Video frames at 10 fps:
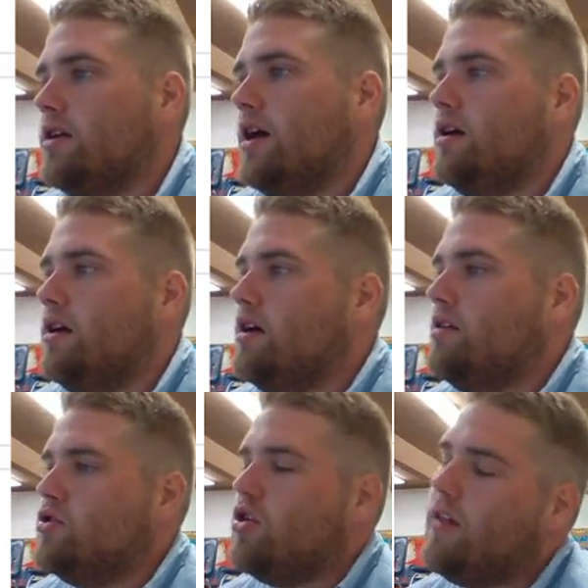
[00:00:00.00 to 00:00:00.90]
Okay,
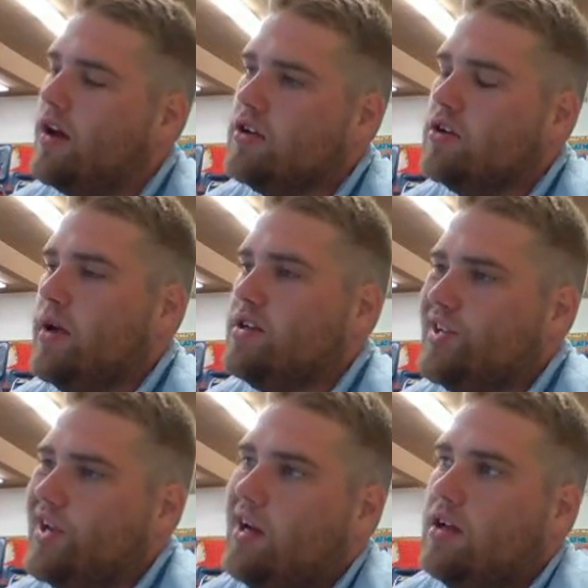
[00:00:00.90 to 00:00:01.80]
draw that on your
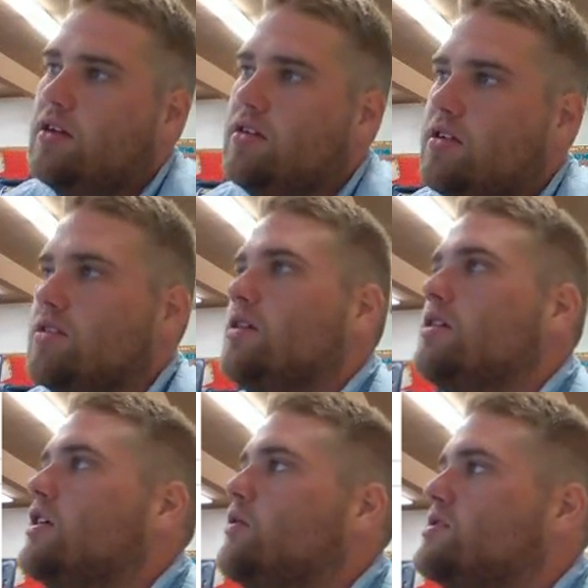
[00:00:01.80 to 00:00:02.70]
page, kind of, just to,
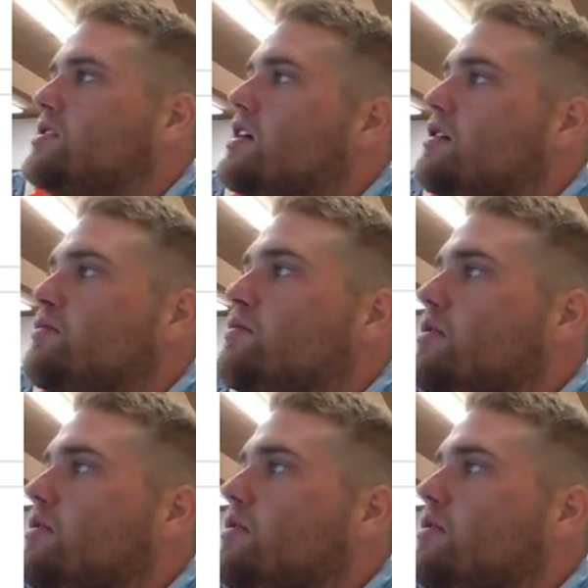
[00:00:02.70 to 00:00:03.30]
once again,